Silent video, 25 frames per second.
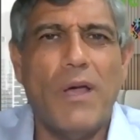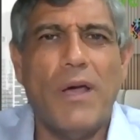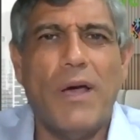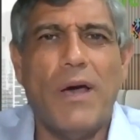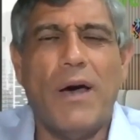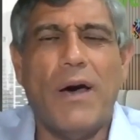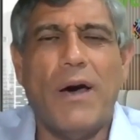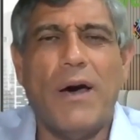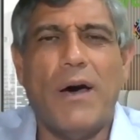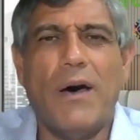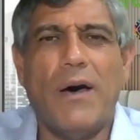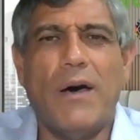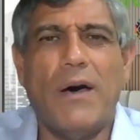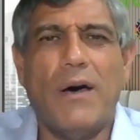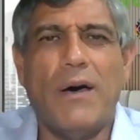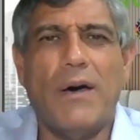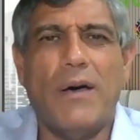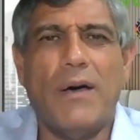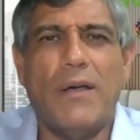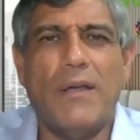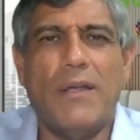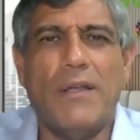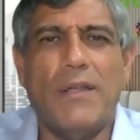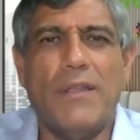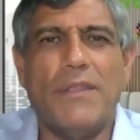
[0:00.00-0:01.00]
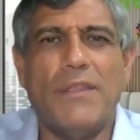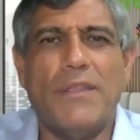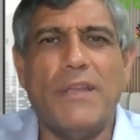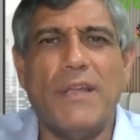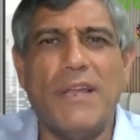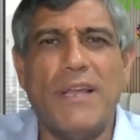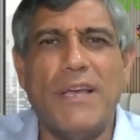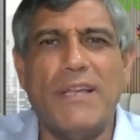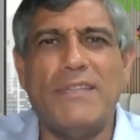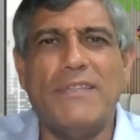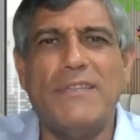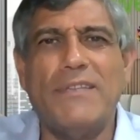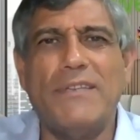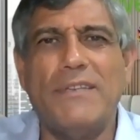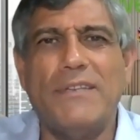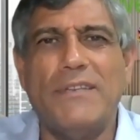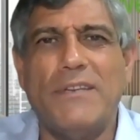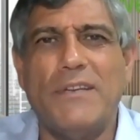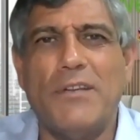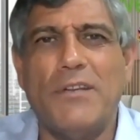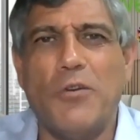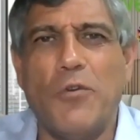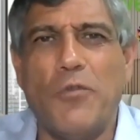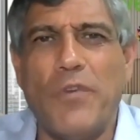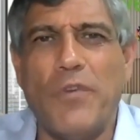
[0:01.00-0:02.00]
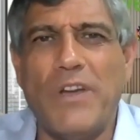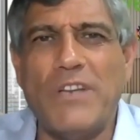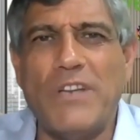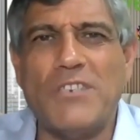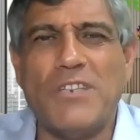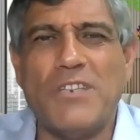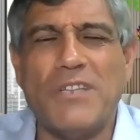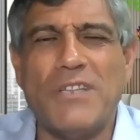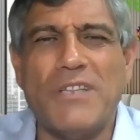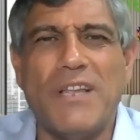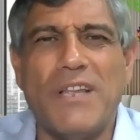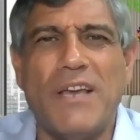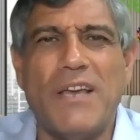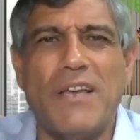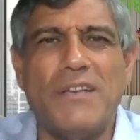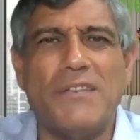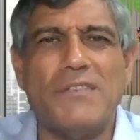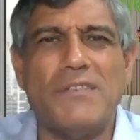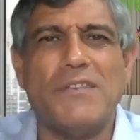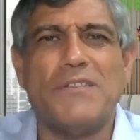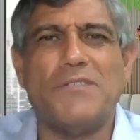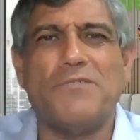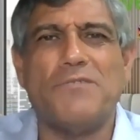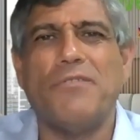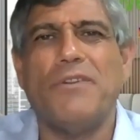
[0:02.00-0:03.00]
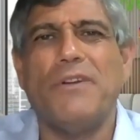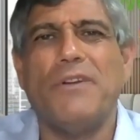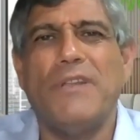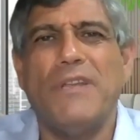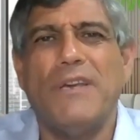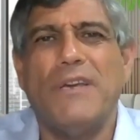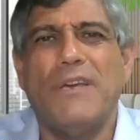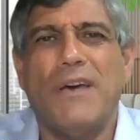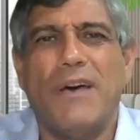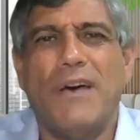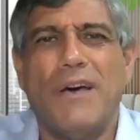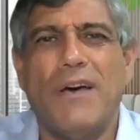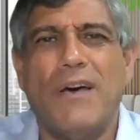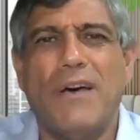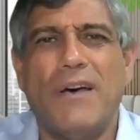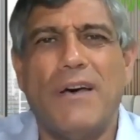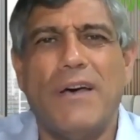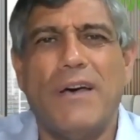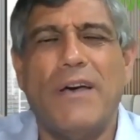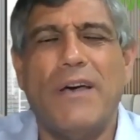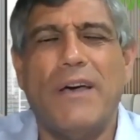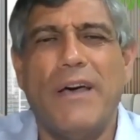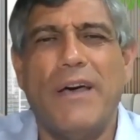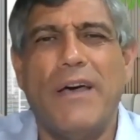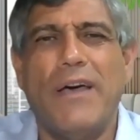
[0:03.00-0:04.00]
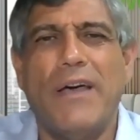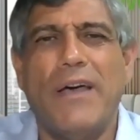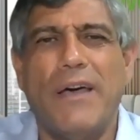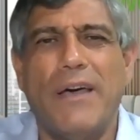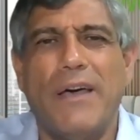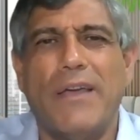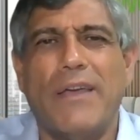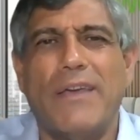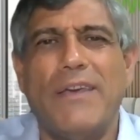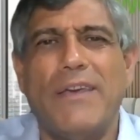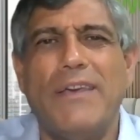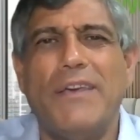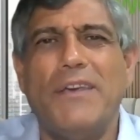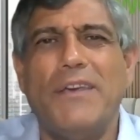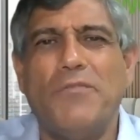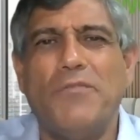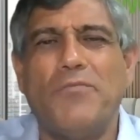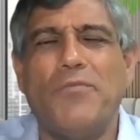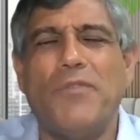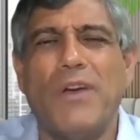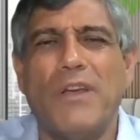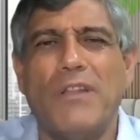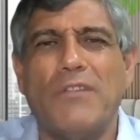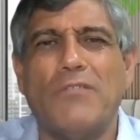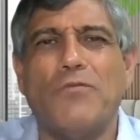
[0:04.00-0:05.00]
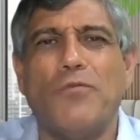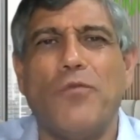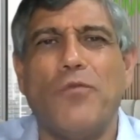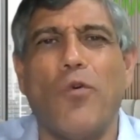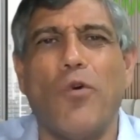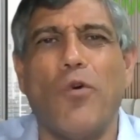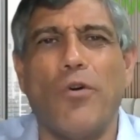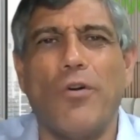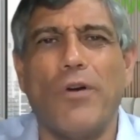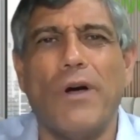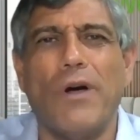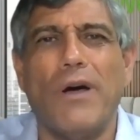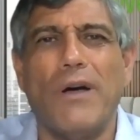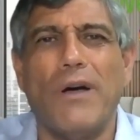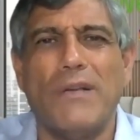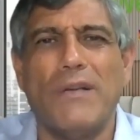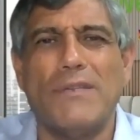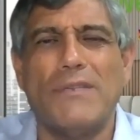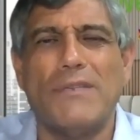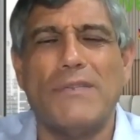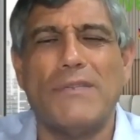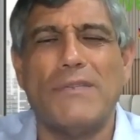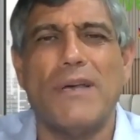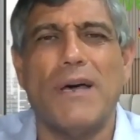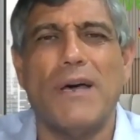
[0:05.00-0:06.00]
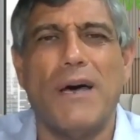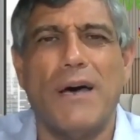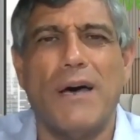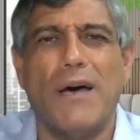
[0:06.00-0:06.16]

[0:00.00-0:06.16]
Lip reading: the Leti Innovation Days is really a key event for us.